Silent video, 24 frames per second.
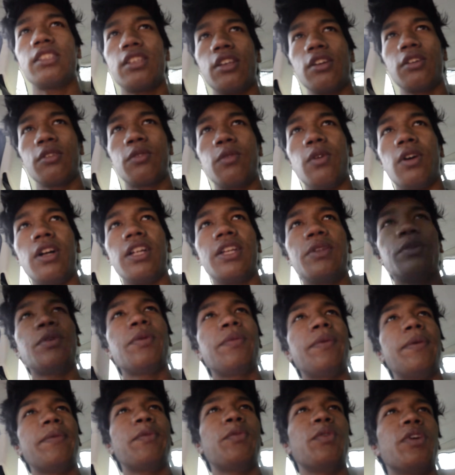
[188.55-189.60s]
so quality
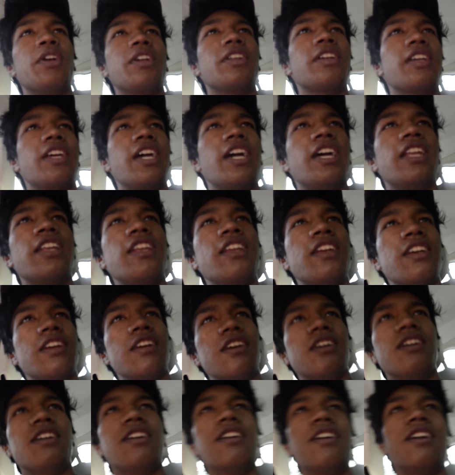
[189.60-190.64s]
will be weird again.
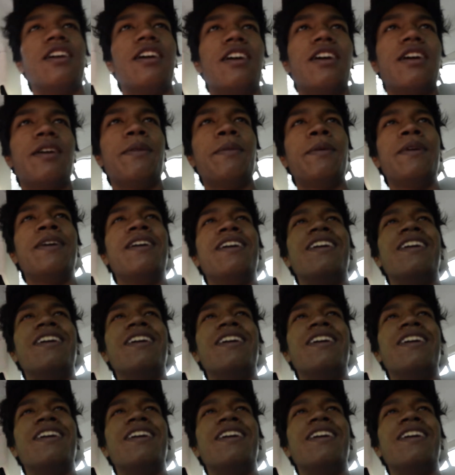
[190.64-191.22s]
Um.